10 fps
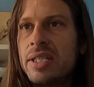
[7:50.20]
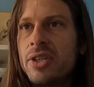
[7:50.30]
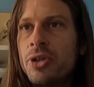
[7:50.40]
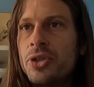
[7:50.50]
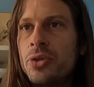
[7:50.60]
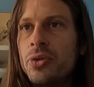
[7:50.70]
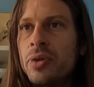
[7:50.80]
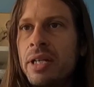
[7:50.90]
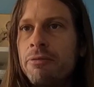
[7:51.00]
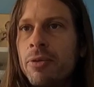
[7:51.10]

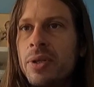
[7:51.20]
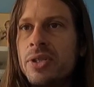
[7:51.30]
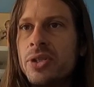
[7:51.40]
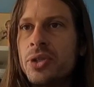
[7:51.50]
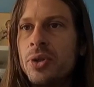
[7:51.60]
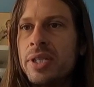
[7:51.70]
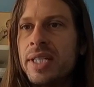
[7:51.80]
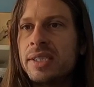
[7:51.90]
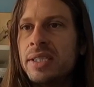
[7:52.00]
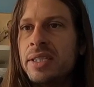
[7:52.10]
social influencers who are
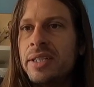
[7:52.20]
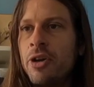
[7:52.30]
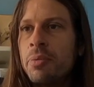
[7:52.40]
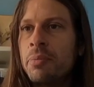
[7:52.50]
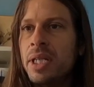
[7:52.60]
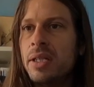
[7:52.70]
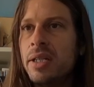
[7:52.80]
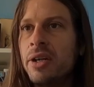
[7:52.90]
addicted to dopamine,